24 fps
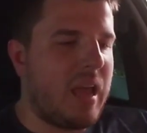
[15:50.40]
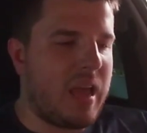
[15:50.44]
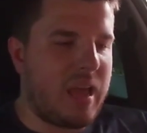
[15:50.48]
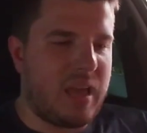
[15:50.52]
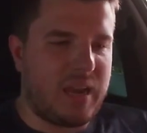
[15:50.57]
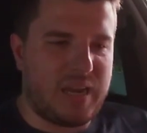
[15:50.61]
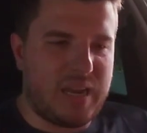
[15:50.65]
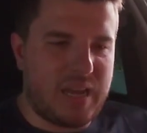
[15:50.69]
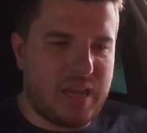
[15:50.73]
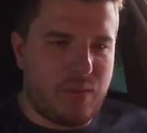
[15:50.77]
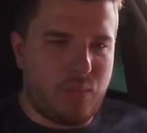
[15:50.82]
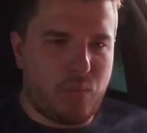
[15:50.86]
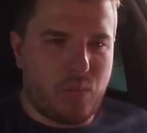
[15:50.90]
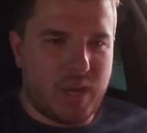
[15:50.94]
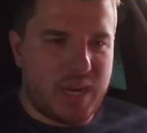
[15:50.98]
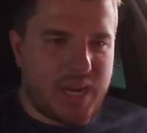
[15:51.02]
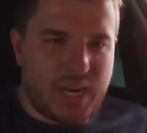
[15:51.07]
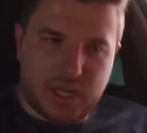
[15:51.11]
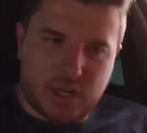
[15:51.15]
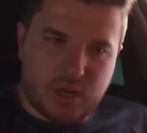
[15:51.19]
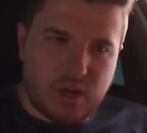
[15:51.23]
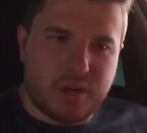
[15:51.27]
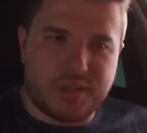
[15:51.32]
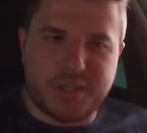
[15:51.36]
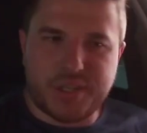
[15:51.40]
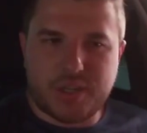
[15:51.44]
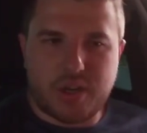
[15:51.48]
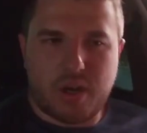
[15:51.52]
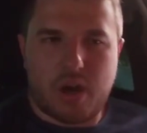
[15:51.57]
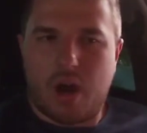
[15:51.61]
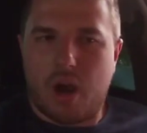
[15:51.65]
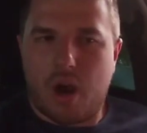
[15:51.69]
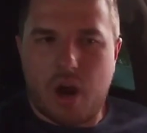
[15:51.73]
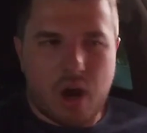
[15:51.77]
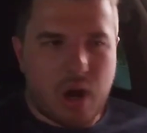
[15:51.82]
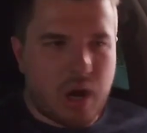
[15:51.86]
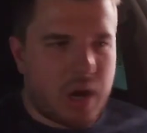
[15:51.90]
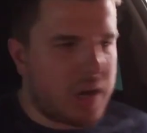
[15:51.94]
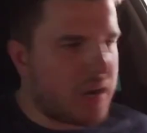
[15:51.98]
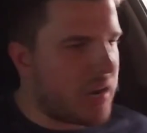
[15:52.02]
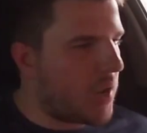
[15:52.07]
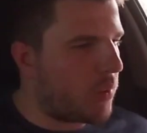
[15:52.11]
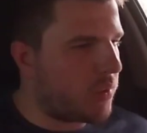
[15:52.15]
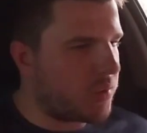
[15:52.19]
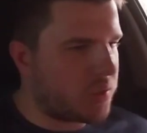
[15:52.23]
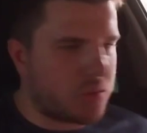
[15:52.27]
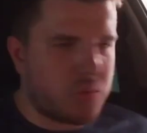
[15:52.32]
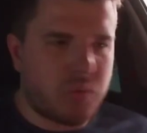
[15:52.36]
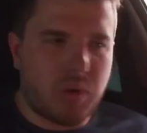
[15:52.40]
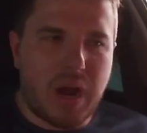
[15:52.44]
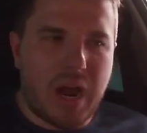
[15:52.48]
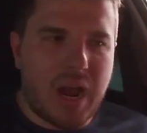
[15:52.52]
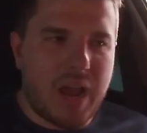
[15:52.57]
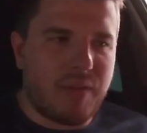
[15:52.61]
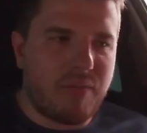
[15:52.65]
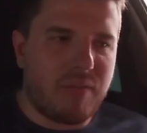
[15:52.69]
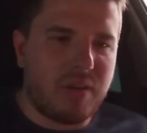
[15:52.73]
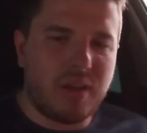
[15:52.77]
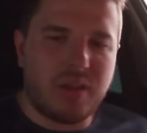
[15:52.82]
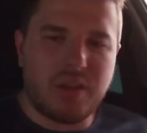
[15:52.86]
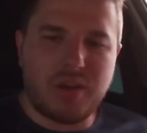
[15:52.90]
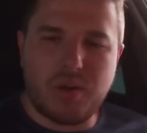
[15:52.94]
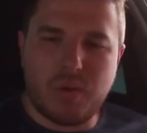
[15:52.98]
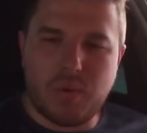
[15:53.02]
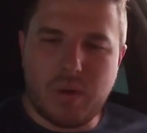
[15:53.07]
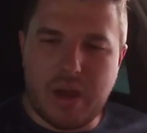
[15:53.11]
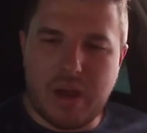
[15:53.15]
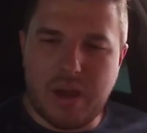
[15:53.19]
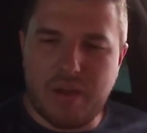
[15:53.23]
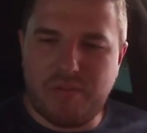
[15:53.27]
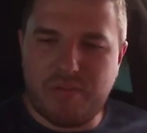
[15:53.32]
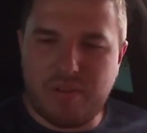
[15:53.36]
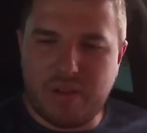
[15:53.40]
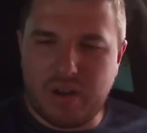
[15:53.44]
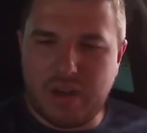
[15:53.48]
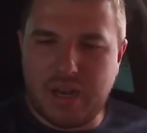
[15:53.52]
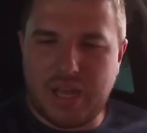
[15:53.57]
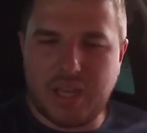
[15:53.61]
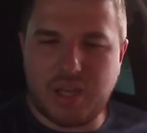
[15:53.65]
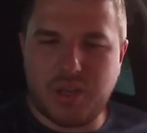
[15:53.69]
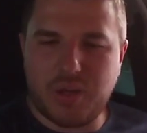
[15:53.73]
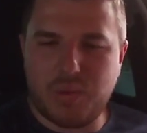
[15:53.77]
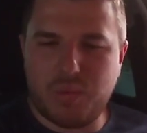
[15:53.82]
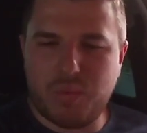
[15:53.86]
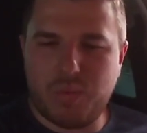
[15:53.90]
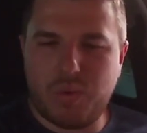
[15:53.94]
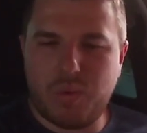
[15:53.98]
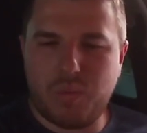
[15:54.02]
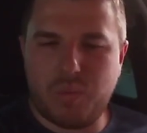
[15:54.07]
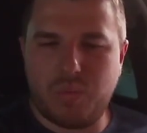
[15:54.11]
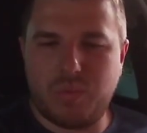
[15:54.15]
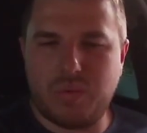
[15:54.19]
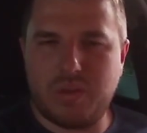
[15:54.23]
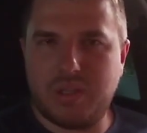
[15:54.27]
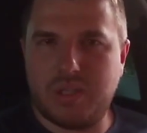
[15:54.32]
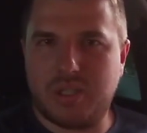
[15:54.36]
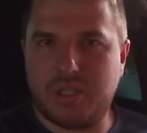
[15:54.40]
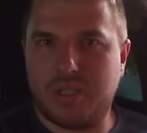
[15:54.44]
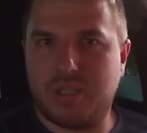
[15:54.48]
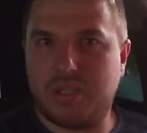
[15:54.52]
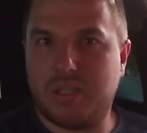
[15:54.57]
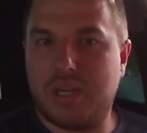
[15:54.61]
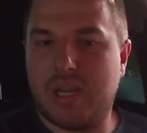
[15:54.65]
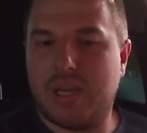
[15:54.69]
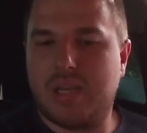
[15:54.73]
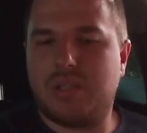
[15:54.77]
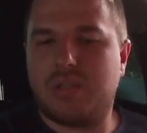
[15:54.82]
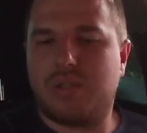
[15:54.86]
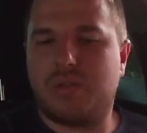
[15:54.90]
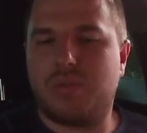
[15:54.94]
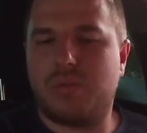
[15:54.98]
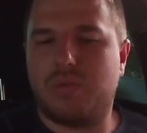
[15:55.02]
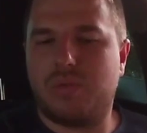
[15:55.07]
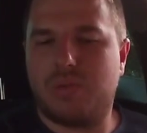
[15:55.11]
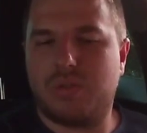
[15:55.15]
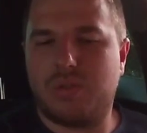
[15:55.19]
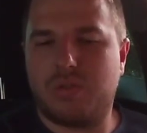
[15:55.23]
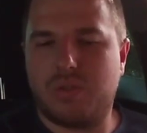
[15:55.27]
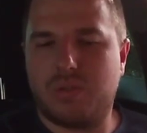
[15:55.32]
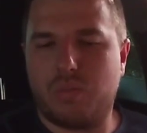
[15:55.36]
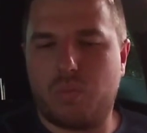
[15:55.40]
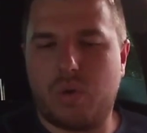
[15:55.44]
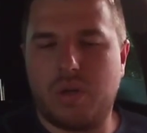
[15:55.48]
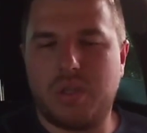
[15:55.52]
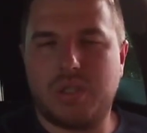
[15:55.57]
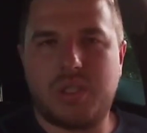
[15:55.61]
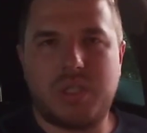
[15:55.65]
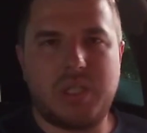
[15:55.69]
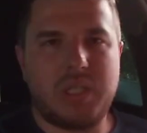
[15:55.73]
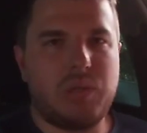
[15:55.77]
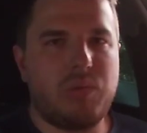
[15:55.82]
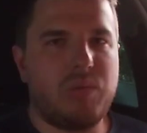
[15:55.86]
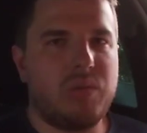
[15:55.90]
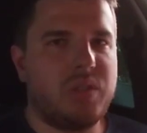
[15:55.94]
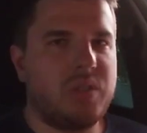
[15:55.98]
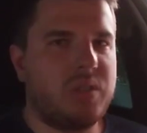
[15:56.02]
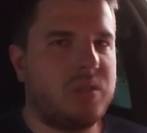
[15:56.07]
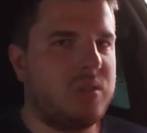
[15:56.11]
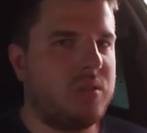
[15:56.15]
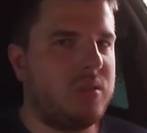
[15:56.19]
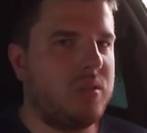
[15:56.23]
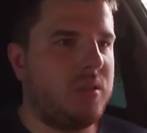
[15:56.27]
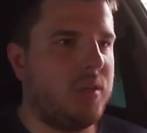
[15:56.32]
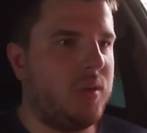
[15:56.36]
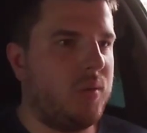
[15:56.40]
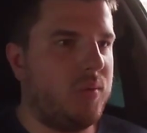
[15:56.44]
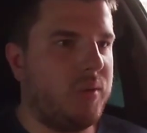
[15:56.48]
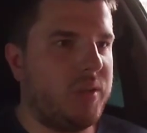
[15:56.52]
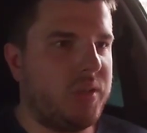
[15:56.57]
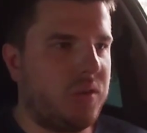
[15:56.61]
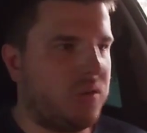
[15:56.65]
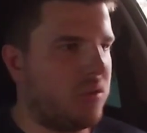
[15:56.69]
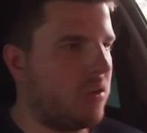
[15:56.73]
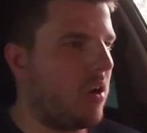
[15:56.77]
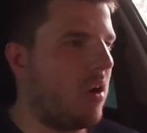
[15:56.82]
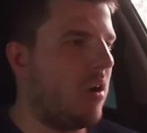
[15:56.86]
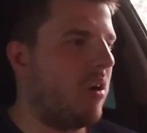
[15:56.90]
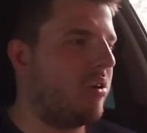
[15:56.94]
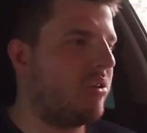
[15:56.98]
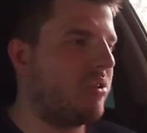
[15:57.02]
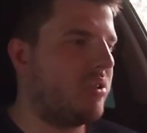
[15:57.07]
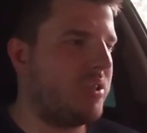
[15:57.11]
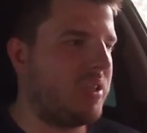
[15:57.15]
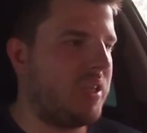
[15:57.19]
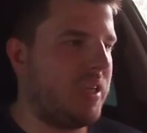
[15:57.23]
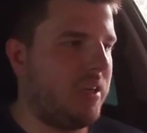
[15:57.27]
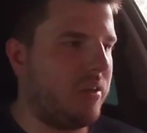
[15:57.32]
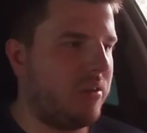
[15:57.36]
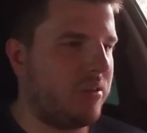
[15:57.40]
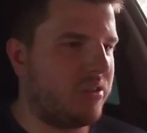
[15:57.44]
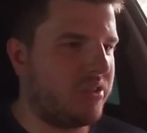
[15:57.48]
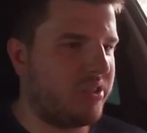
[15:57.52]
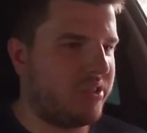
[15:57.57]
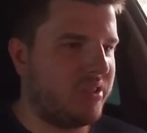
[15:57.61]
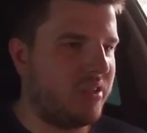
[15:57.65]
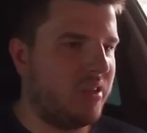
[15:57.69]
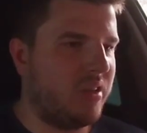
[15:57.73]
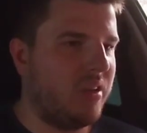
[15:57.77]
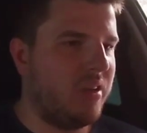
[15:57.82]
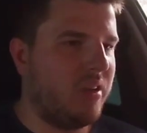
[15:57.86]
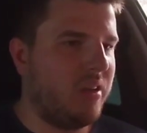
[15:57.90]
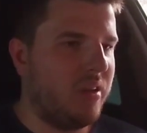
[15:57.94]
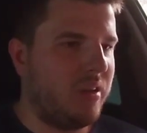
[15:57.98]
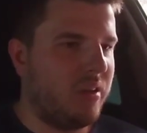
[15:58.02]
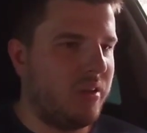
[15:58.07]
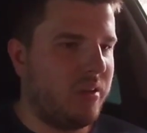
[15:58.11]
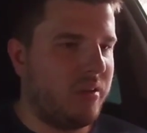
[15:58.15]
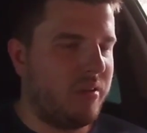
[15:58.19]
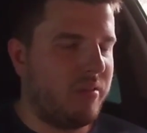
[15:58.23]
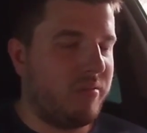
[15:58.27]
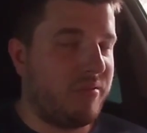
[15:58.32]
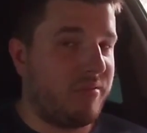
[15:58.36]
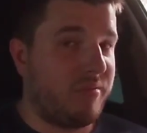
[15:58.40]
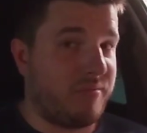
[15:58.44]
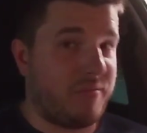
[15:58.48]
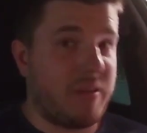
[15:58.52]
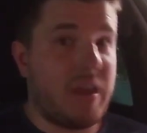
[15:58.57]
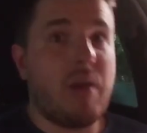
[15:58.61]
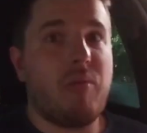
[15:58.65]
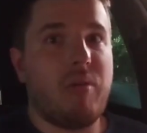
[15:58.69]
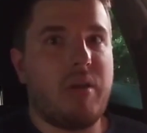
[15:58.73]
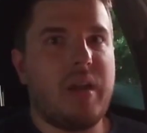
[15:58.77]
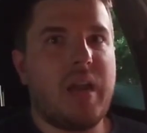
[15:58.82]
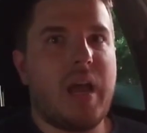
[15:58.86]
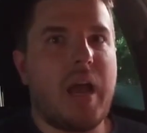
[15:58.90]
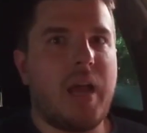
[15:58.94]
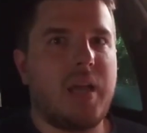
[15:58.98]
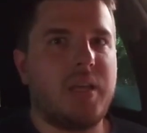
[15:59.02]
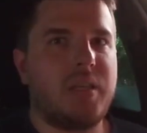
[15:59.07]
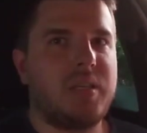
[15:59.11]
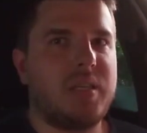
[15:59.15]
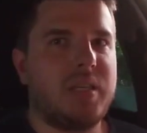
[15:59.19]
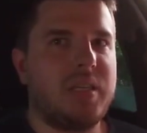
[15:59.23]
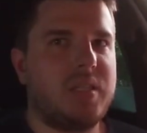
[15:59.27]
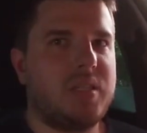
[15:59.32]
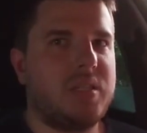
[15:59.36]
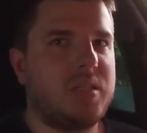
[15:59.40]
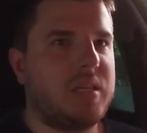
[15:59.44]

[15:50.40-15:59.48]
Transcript: And then when I got the car and I was driving, I felt like, whoa, this 1 Series, this car steers very nice. It